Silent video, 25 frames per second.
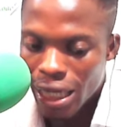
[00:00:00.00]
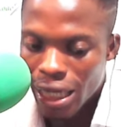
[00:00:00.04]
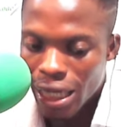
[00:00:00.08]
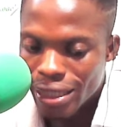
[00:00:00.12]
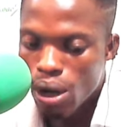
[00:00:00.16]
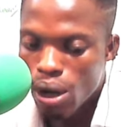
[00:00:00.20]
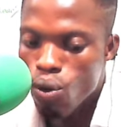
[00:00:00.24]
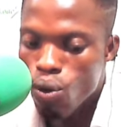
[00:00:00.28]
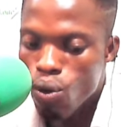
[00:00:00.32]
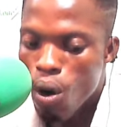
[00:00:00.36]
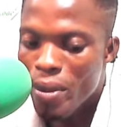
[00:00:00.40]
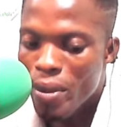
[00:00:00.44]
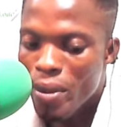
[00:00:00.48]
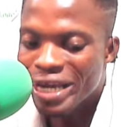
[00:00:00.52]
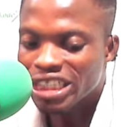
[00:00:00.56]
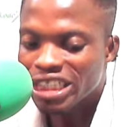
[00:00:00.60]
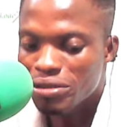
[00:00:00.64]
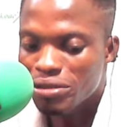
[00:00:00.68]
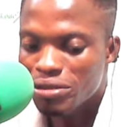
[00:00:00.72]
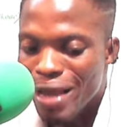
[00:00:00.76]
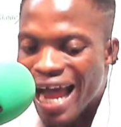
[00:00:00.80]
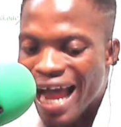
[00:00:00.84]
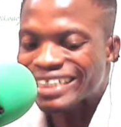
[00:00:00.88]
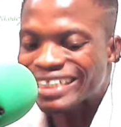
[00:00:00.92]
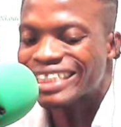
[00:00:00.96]
and I want my
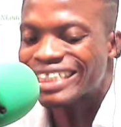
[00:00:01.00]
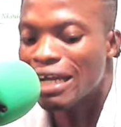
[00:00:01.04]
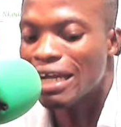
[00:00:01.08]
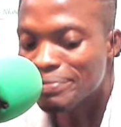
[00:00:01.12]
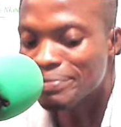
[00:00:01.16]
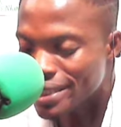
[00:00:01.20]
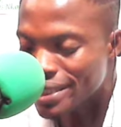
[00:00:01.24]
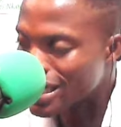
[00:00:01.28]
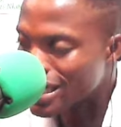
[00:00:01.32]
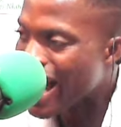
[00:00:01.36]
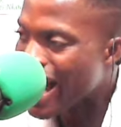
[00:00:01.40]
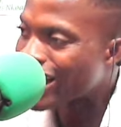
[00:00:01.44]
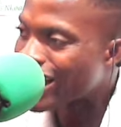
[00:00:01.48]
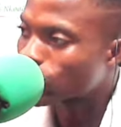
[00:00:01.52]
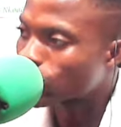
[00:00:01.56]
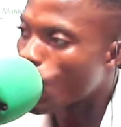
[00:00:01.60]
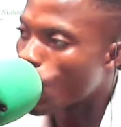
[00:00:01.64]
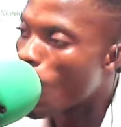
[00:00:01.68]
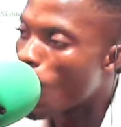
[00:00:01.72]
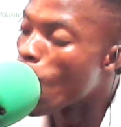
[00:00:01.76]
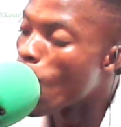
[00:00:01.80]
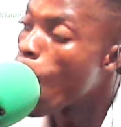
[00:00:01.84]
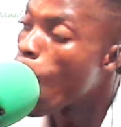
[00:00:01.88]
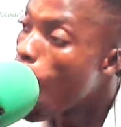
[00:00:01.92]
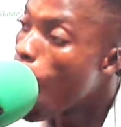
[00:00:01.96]
team adapted as
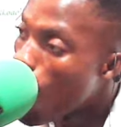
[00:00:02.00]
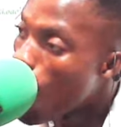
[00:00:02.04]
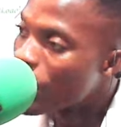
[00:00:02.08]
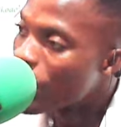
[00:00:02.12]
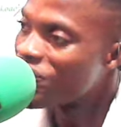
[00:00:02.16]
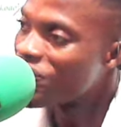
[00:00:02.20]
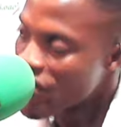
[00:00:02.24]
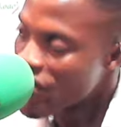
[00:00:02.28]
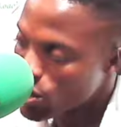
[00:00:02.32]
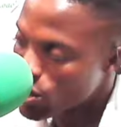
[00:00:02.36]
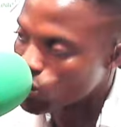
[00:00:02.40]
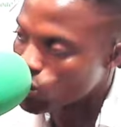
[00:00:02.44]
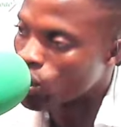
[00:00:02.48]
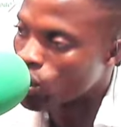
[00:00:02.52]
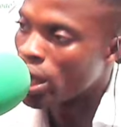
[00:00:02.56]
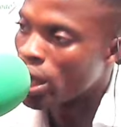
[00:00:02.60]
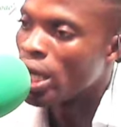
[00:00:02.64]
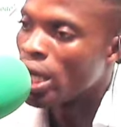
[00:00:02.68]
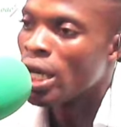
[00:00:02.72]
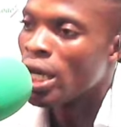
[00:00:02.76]
Omo home venue.